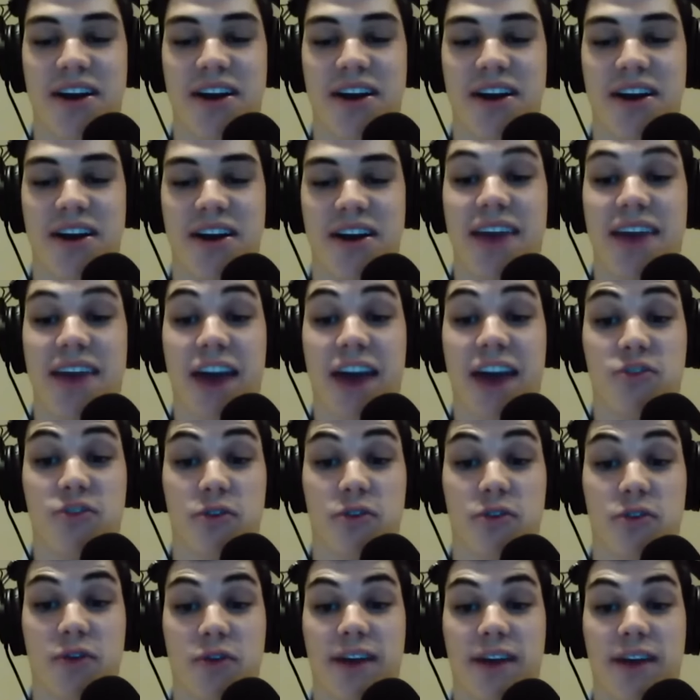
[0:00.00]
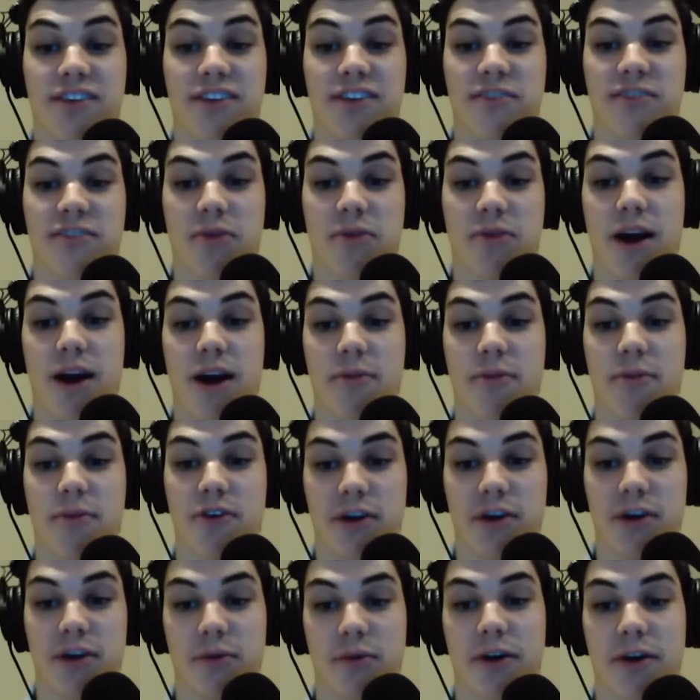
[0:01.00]
But the actual transitive
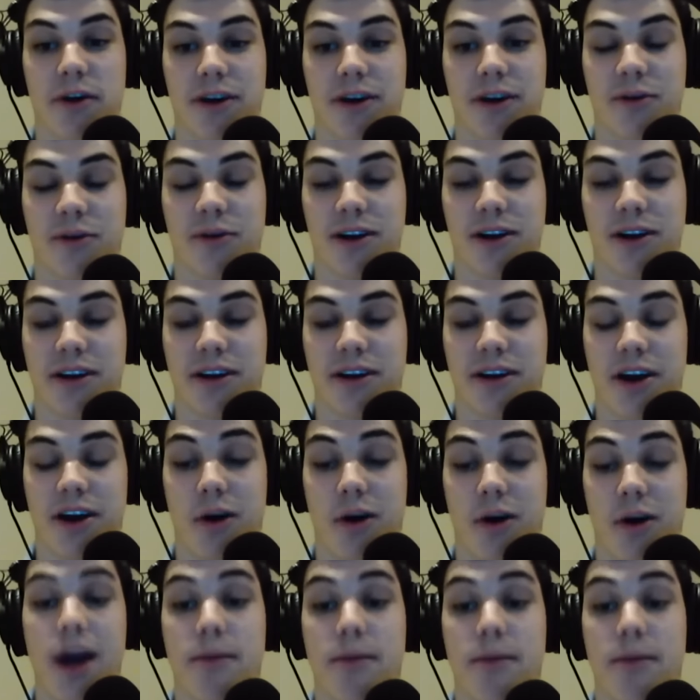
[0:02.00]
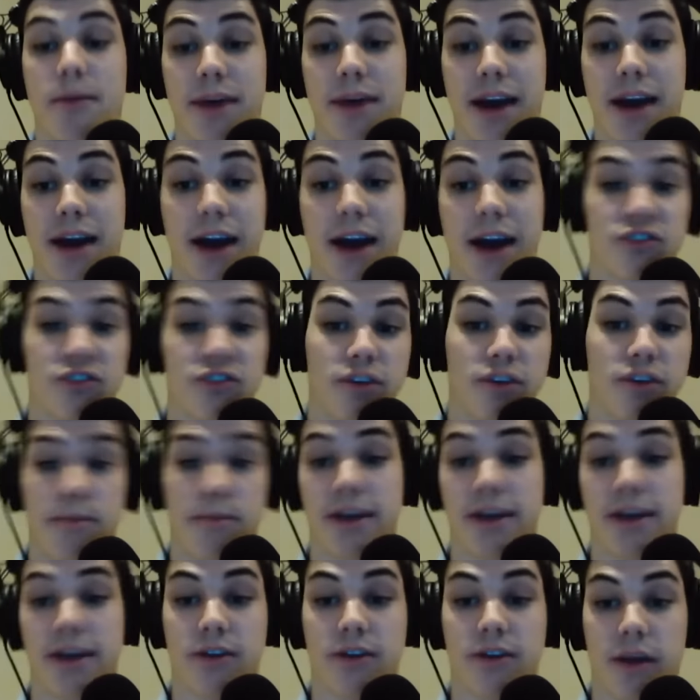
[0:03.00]
property at work where, hey, Pitt actually
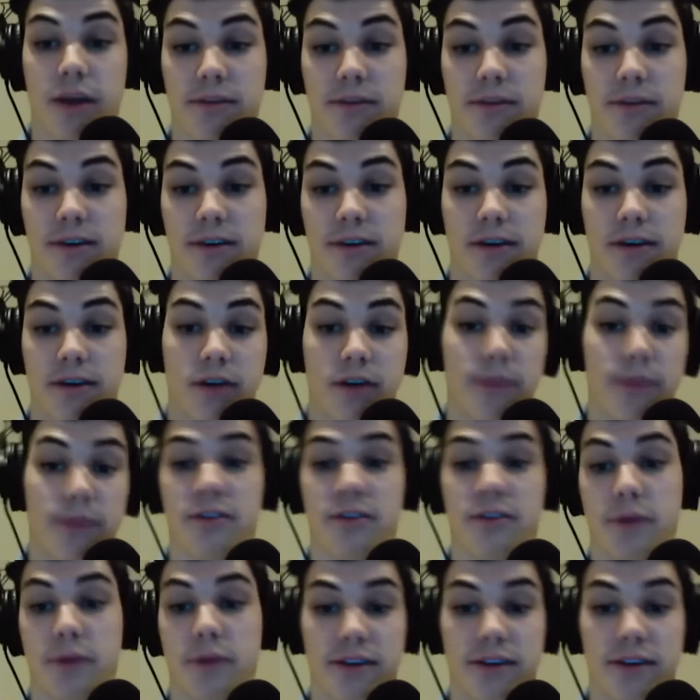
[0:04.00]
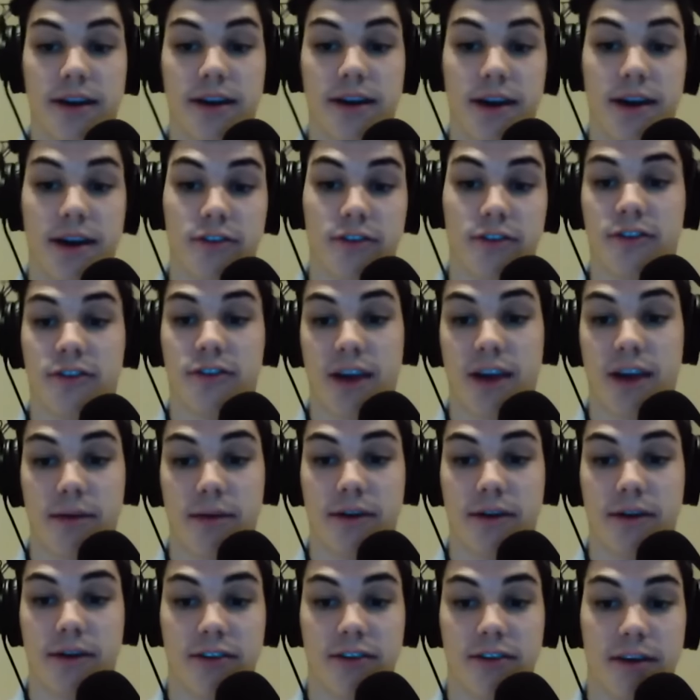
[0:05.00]
beat Clemson. Clemson wins the national
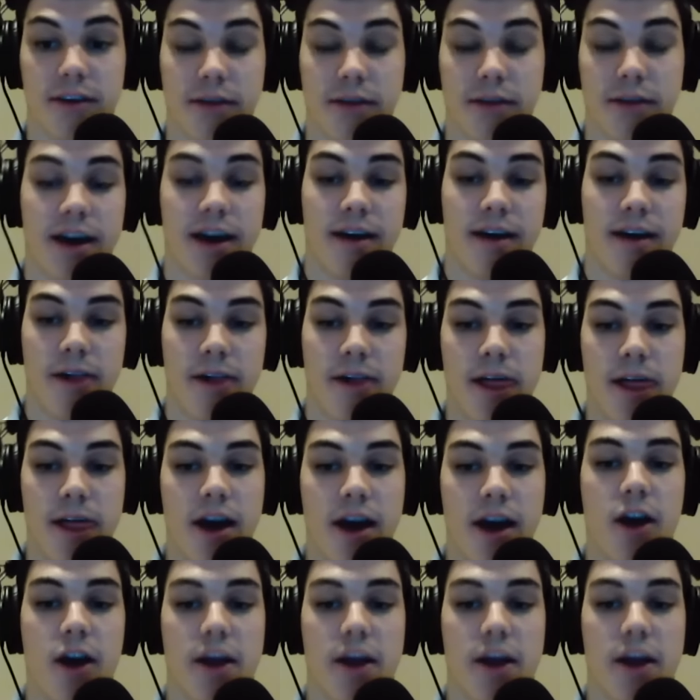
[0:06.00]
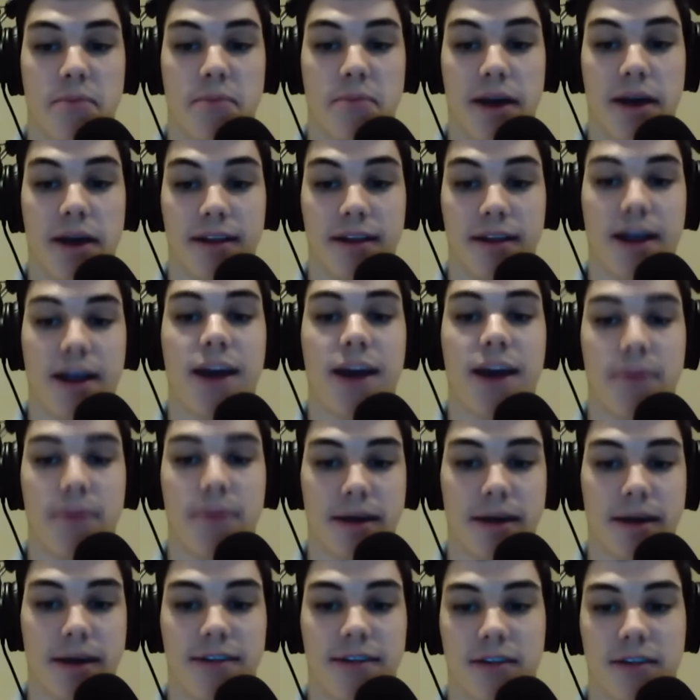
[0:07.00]
championship. Yeah. All right, Pitt, line up
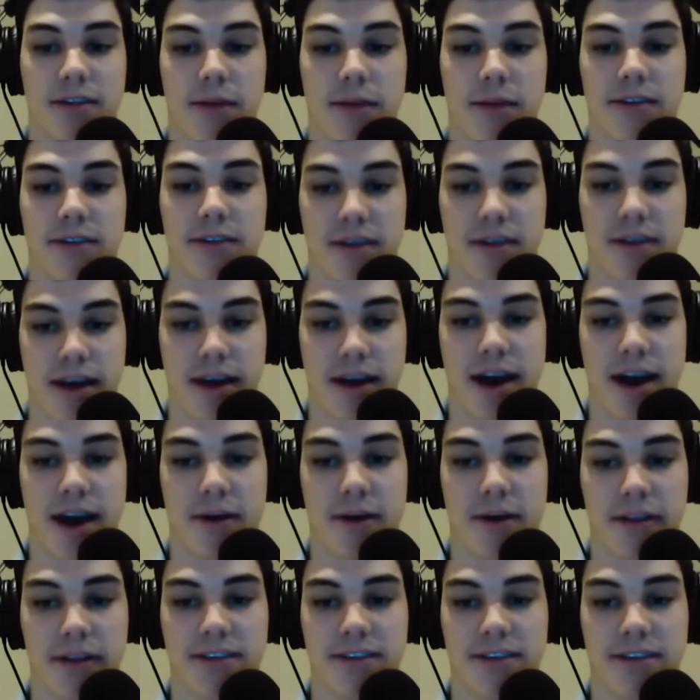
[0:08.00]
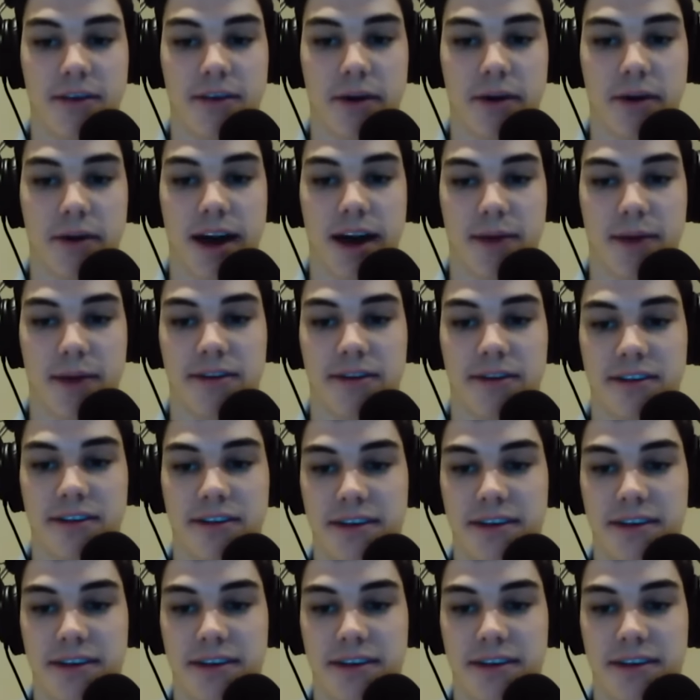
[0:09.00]
against Clemson now, and let's see what happens.